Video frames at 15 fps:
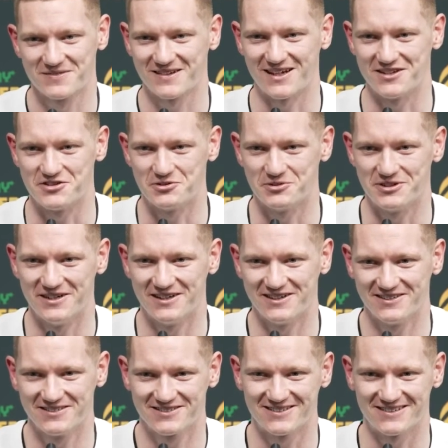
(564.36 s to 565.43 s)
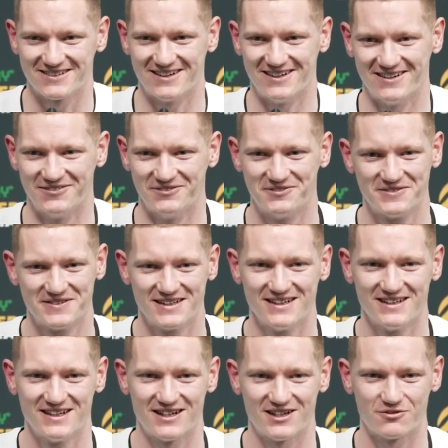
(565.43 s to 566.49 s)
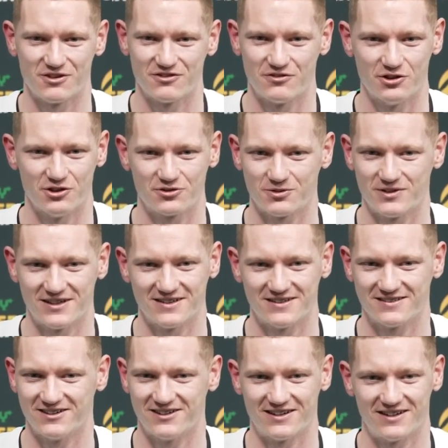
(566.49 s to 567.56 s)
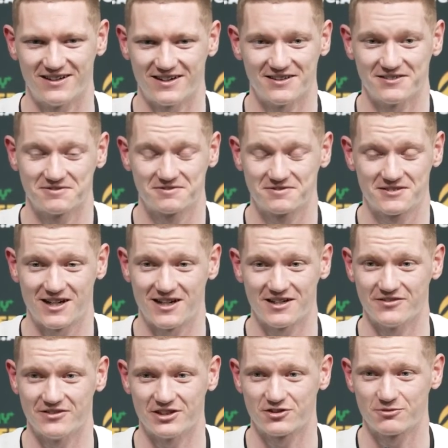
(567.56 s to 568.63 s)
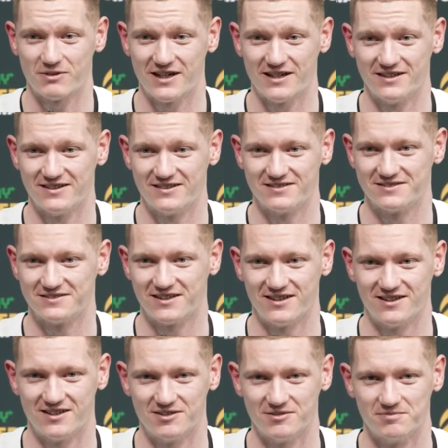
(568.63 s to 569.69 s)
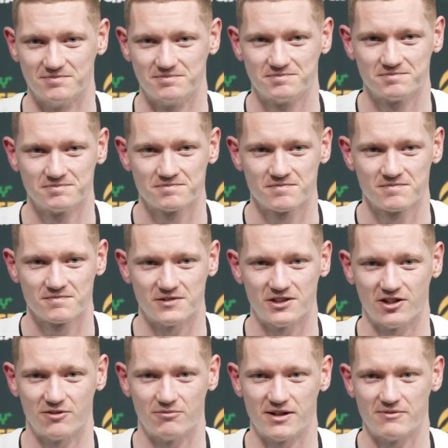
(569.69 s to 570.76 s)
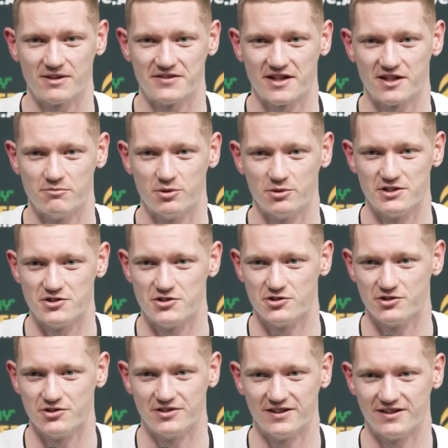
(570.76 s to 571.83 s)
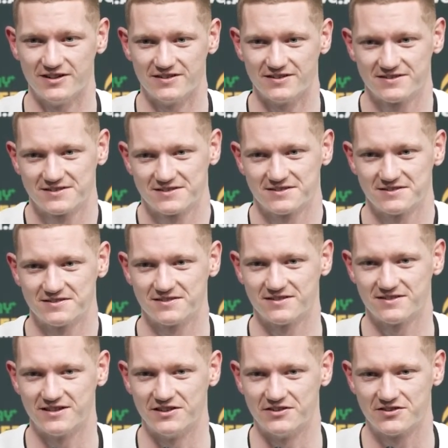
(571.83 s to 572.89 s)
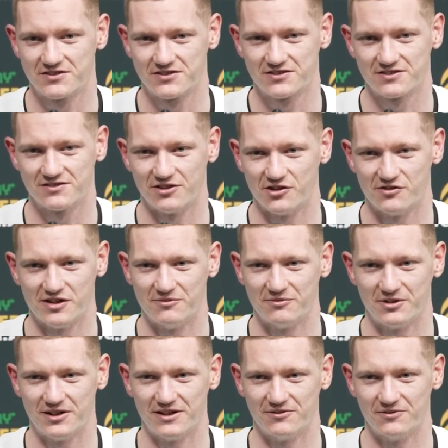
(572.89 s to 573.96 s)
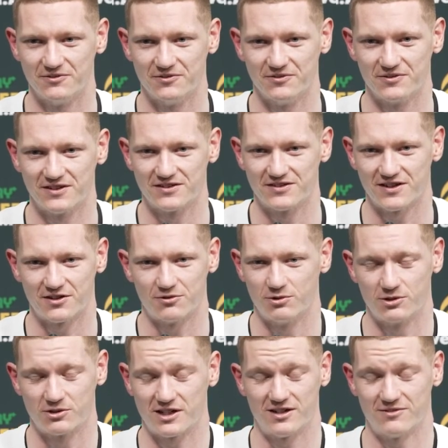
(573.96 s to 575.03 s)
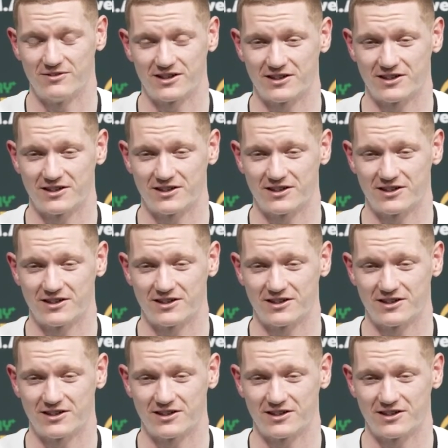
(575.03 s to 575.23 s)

As you would know, it was my first one. Like, I can't even explain it. You know, I made my debut in June, and it's November, and it's had a World Cup.